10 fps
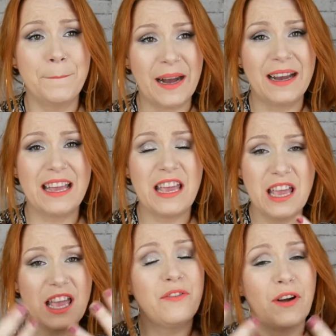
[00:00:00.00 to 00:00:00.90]
but
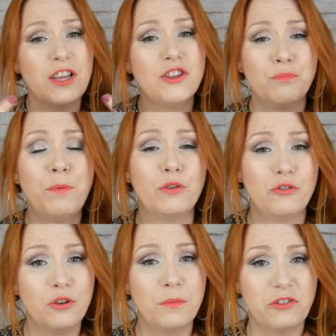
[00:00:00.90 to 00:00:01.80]
if I put
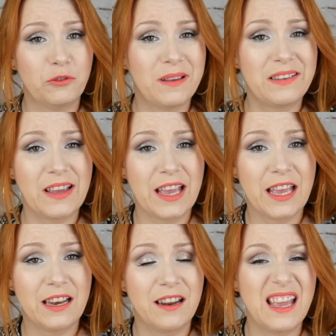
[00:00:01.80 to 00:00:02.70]
too much on my
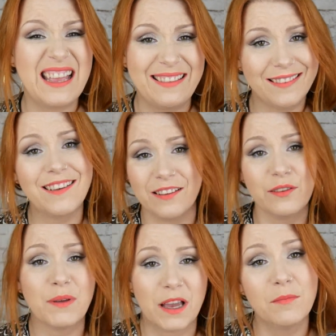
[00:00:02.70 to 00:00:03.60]
skin, it
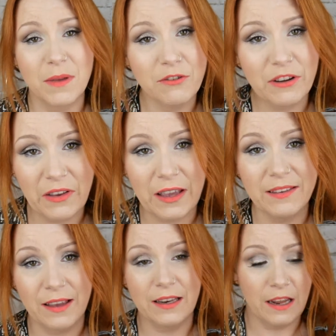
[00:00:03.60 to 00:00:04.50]
does become
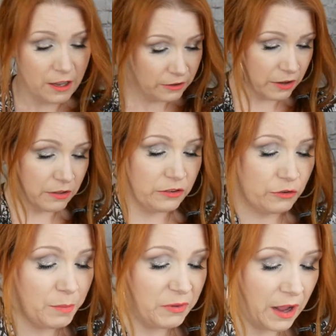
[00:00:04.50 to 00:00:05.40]
irritated. So the
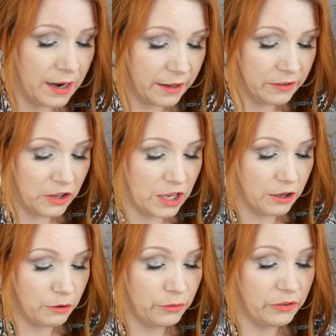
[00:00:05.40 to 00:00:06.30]
scrubs that I like to
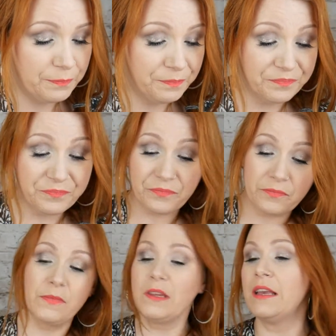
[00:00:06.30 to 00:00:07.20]
use
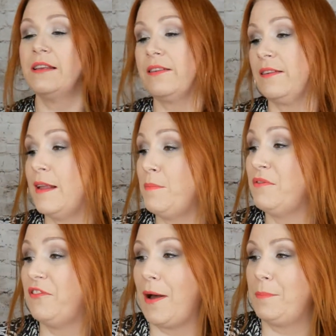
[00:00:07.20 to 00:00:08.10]
is this Nip
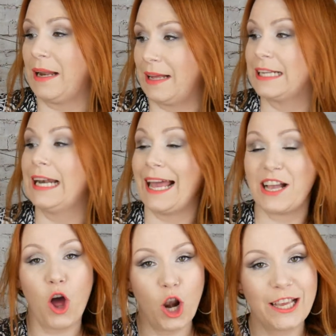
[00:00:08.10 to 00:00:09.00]
and Fab
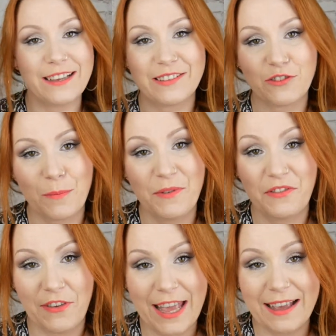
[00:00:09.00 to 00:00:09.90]
Glycolic Scrub
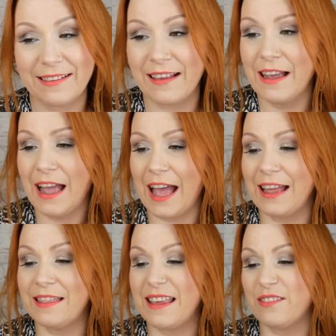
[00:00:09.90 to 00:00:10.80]
Fix,
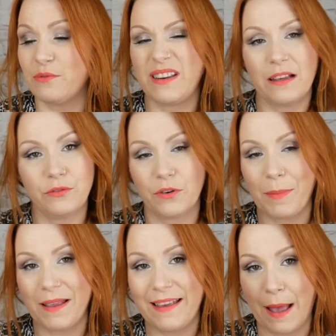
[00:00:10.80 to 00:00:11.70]
and this retails for
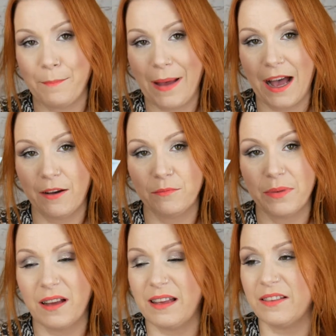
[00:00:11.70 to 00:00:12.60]
about £10,
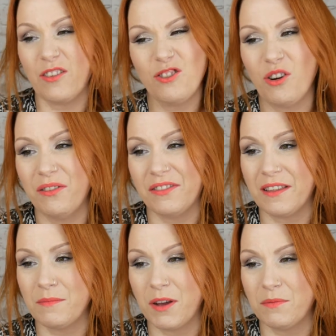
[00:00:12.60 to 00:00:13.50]
but it's on offer
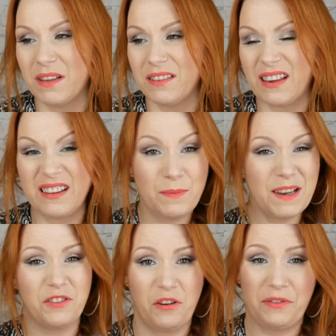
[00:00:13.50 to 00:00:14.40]
at the moment, and it's
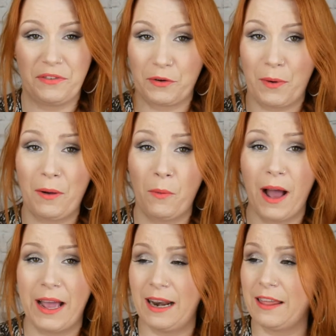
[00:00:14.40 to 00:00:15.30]
been on offer for quite a
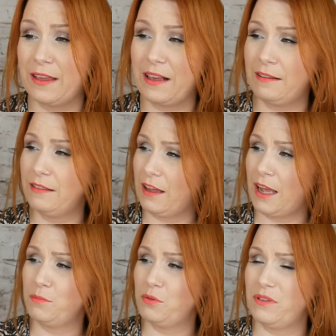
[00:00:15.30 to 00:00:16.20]
while. I think
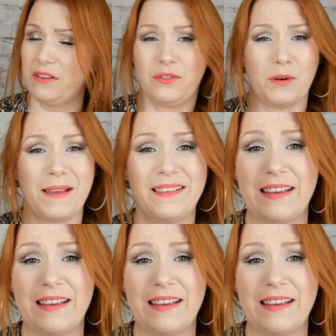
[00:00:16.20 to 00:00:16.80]
I bought this for about